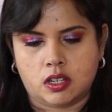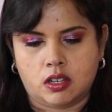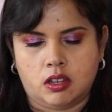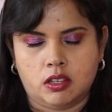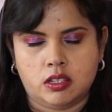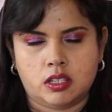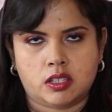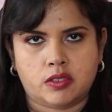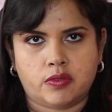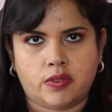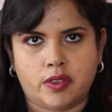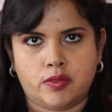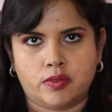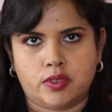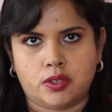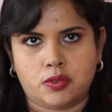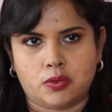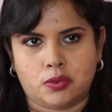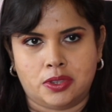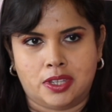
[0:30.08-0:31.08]
I just found
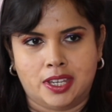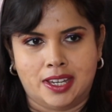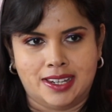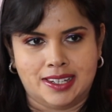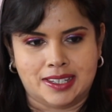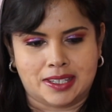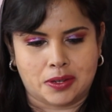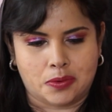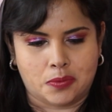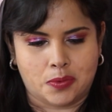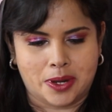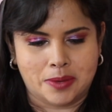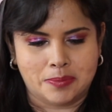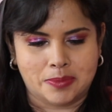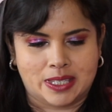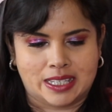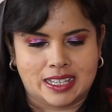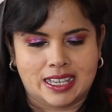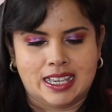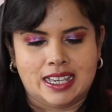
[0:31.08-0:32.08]
it on the
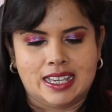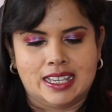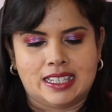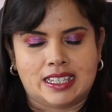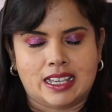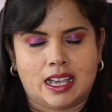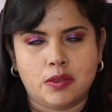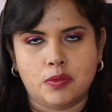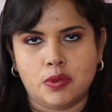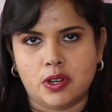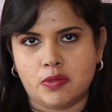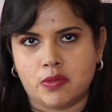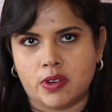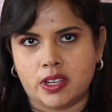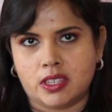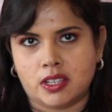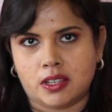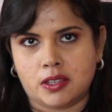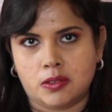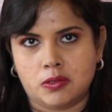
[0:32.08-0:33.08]
interwebs, so I will
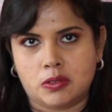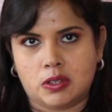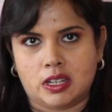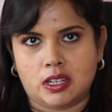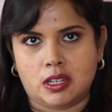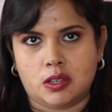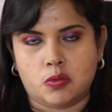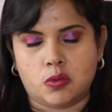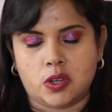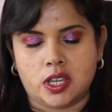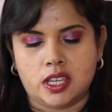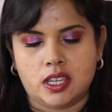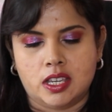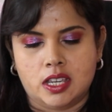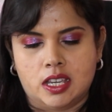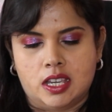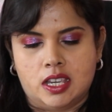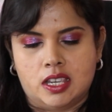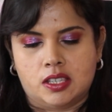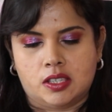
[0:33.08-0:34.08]
write the code anyway.
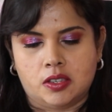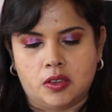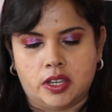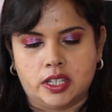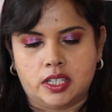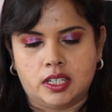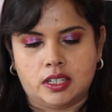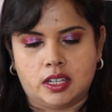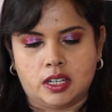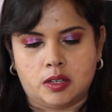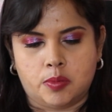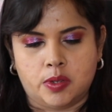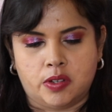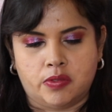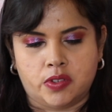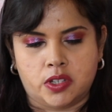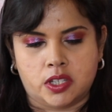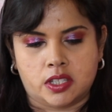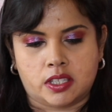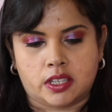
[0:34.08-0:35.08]
So I did get a bit of
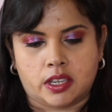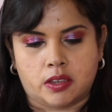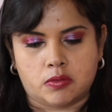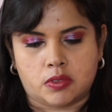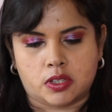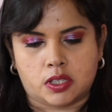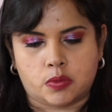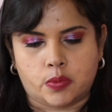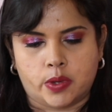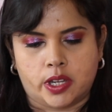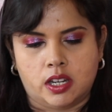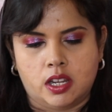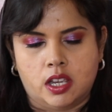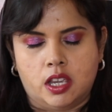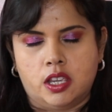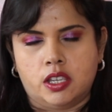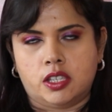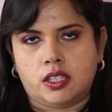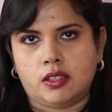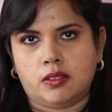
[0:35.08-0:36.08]
a discount as well.
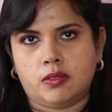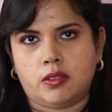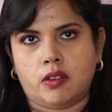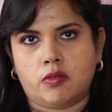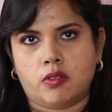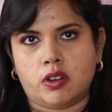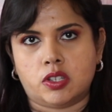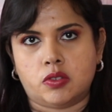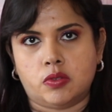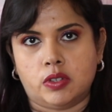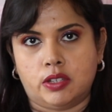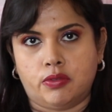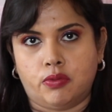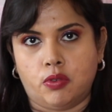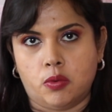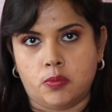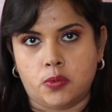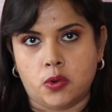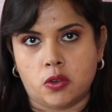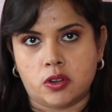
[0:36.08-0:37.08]
So there are
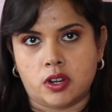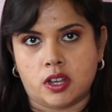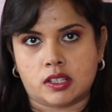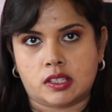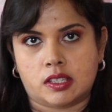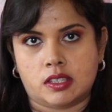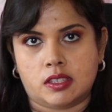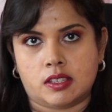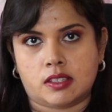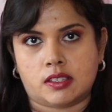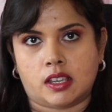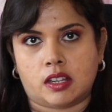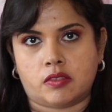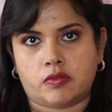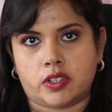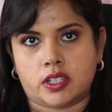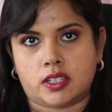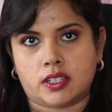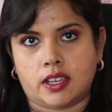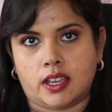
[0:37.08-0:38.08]
twenty-four products in this
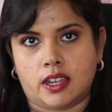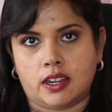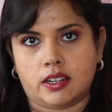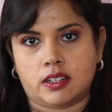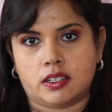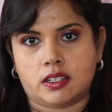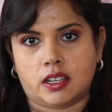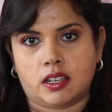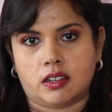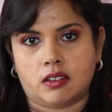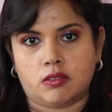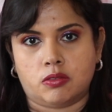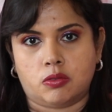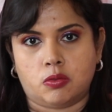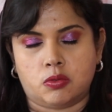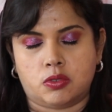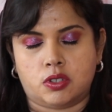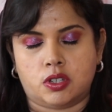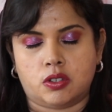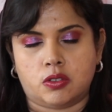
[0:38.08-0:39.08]
Advent calendar, and I
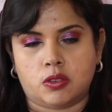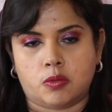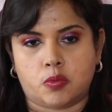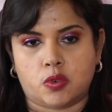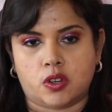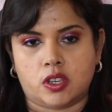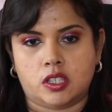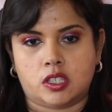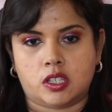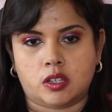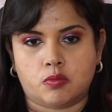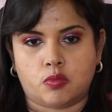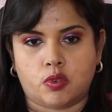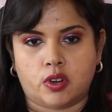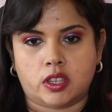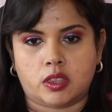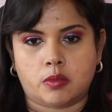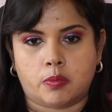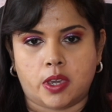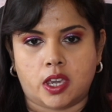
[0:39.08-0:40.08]
thought, you know, the price didn't
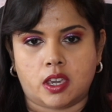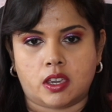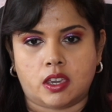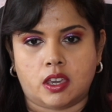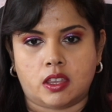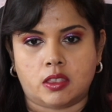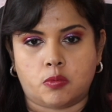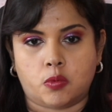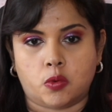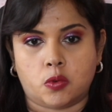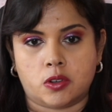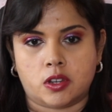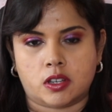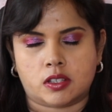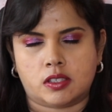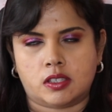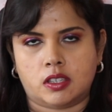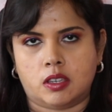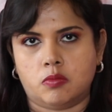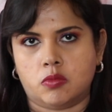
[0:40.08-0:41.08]
break the bank and the
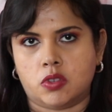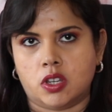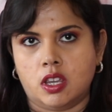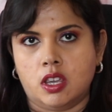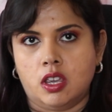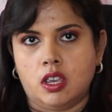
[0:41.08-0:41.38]
products seemed